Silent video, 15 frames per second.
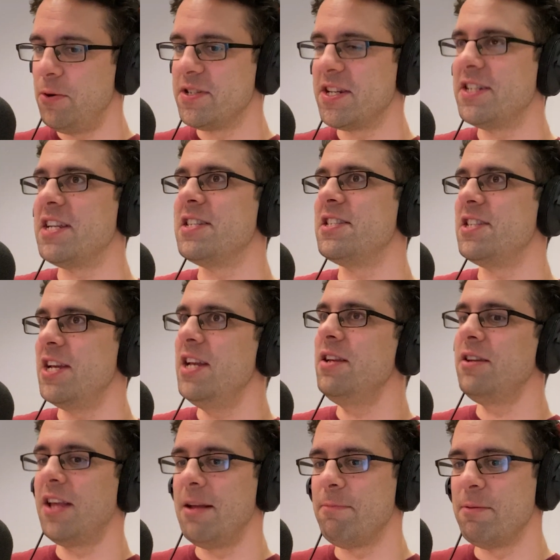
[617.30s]
his identity
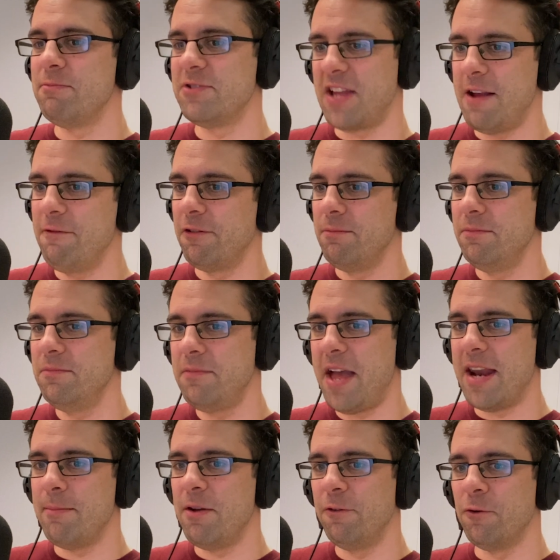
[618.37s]
and keep him safe from
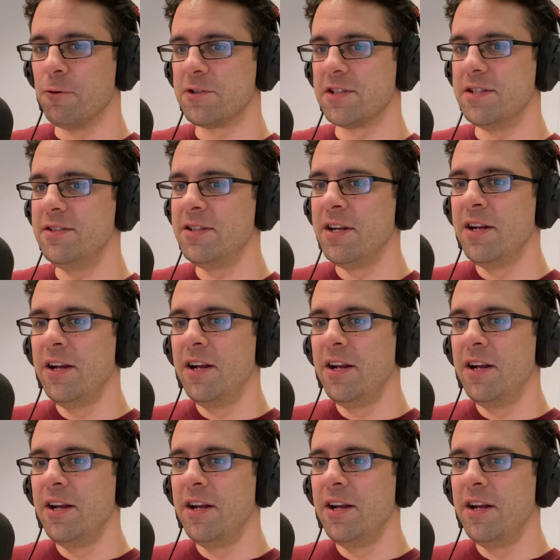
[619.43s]
enemy forces